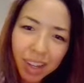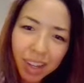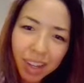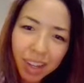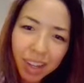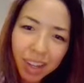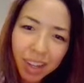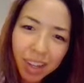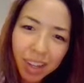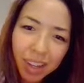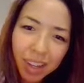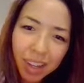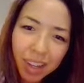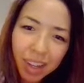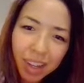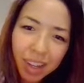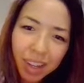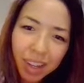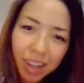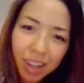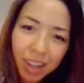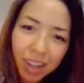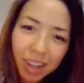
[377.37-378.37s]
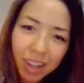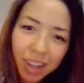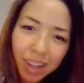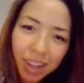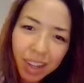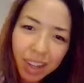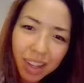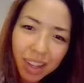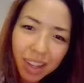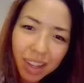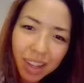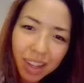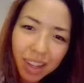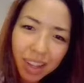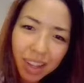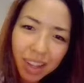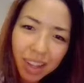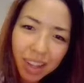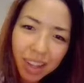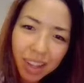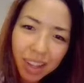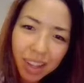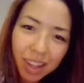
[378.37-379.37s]

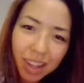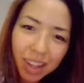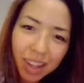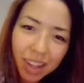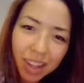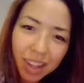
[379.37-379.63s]
Nothing is said.